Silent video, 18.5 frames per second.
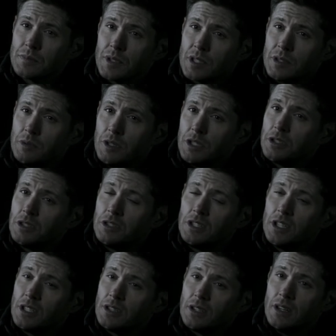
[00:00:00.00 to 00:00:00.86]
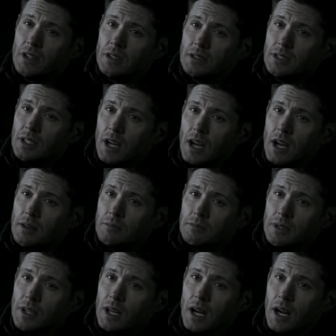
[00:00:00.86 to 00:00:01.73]
And we couldn't get there in time,
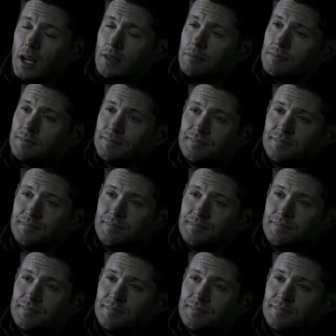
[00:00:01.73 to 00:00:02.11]
and I...